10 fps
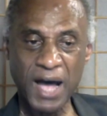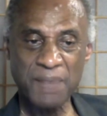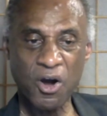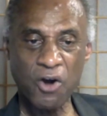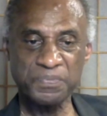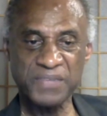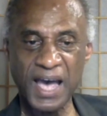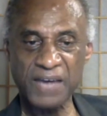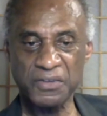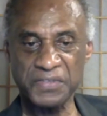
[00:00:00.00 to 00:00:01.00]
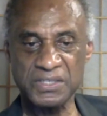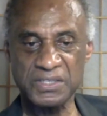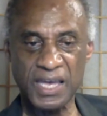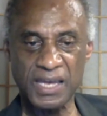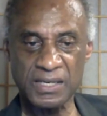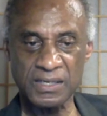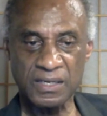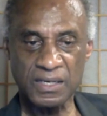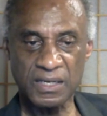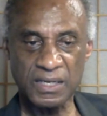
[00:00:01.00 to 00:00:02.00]
Bob Hope died on this
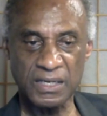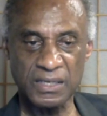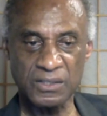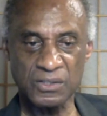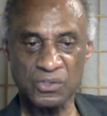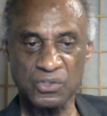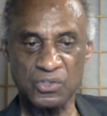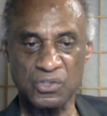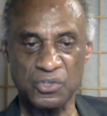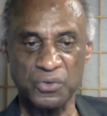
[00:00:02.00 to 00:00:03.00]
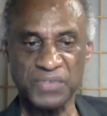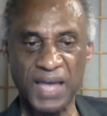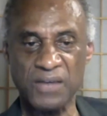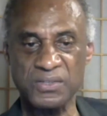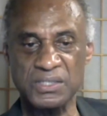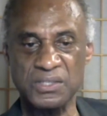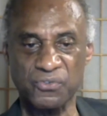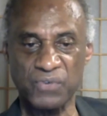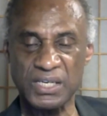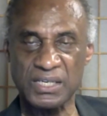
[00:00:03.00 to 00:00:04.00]
day in
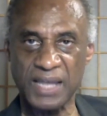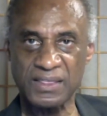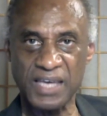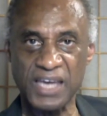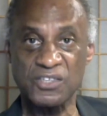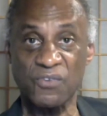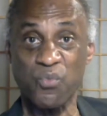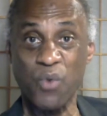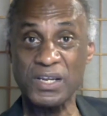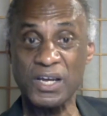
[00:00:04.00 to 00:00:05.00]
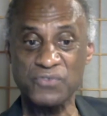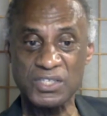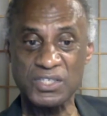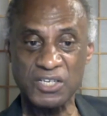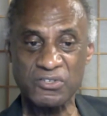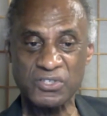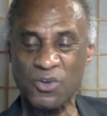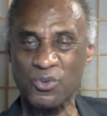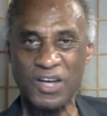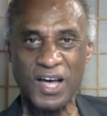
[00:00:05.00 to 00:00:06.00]
2003 at the age of 100 years
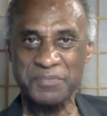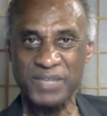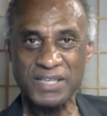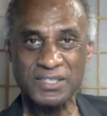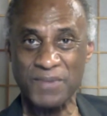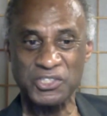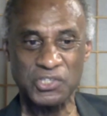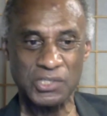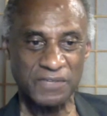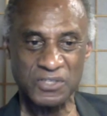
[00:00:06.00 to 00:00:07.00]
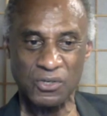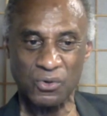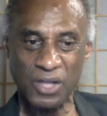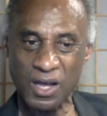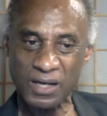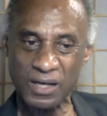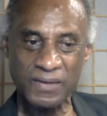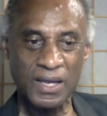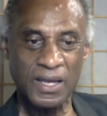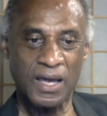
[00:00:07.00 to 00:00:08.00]
old. God bless him, I should live so
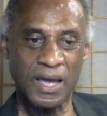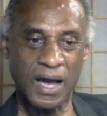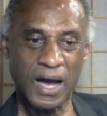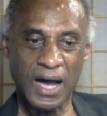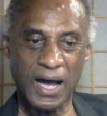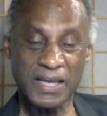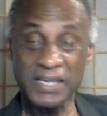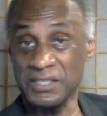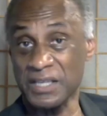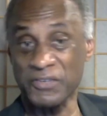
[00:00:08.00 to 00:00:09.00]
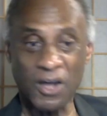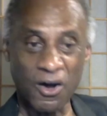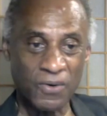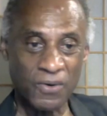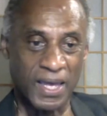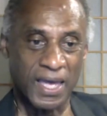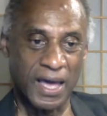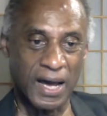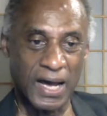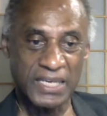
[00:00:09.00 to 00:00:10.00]
long. And you never know.
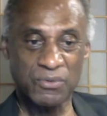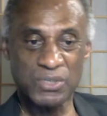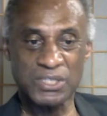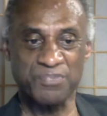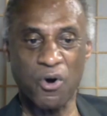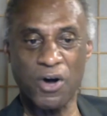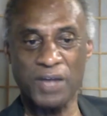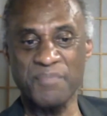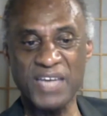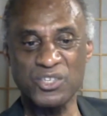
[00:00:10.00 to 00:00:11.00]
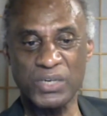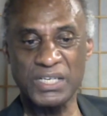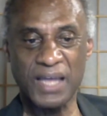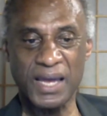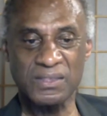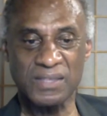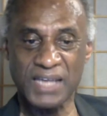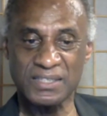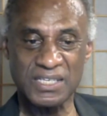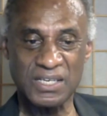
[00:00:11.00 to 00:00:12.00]
He was born May 29th,
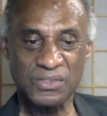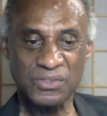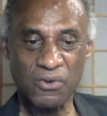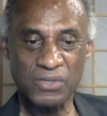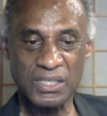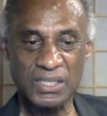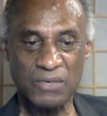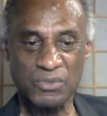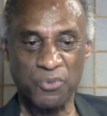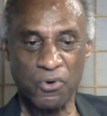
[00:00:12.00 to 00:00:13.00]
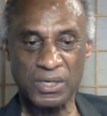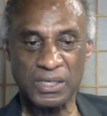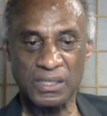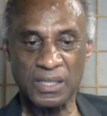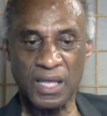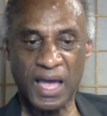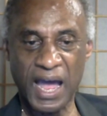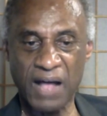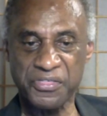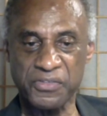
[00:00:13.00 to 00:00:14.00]
1930. He was born in
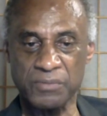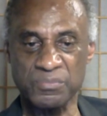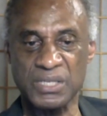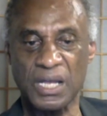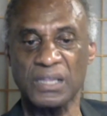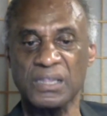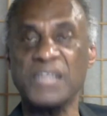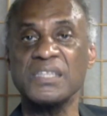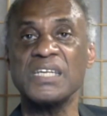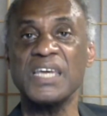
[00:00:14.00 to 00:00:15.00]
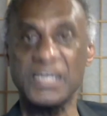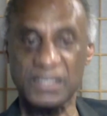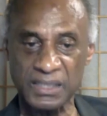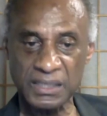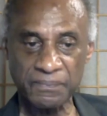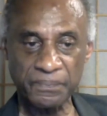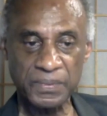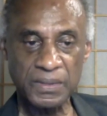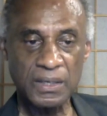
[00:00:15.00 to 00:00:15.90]
Althams, London, England.